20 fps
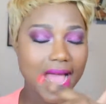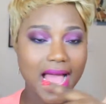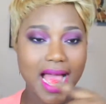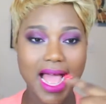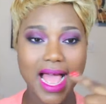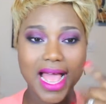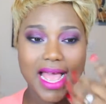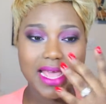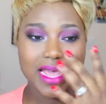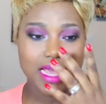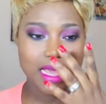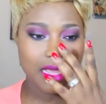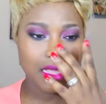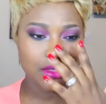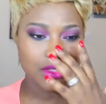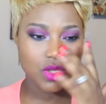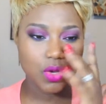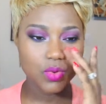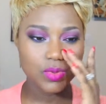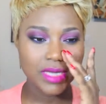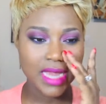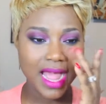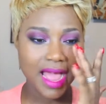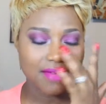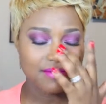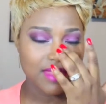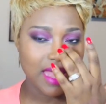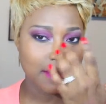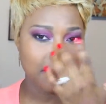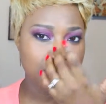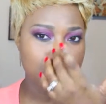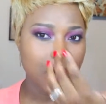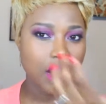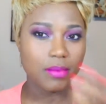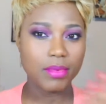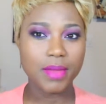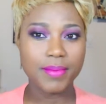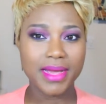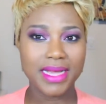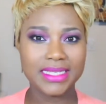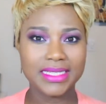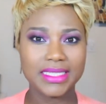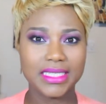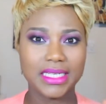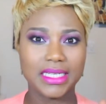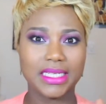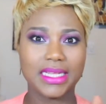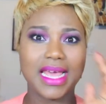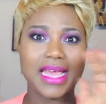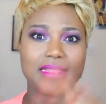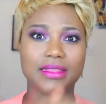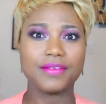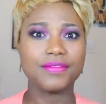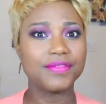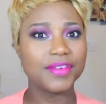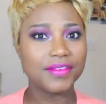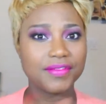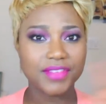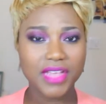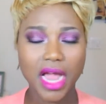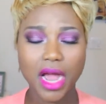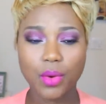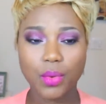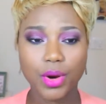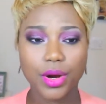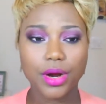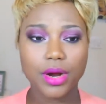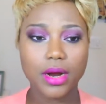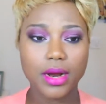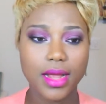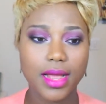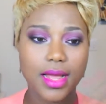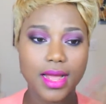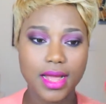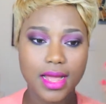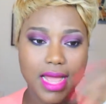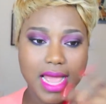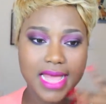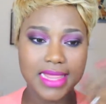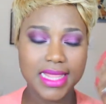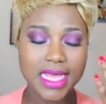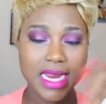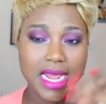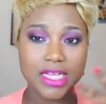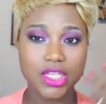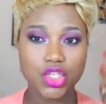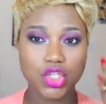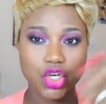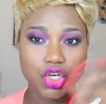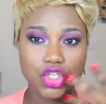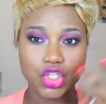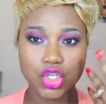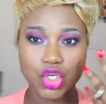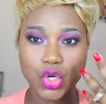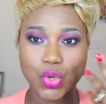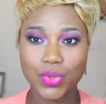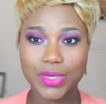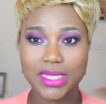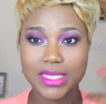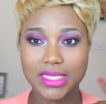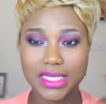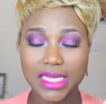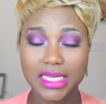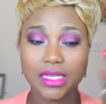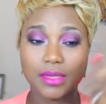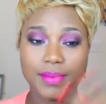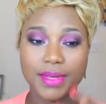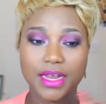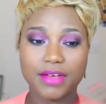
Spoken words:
I don't have that problem until like the 5th hour, and then I start to notice a little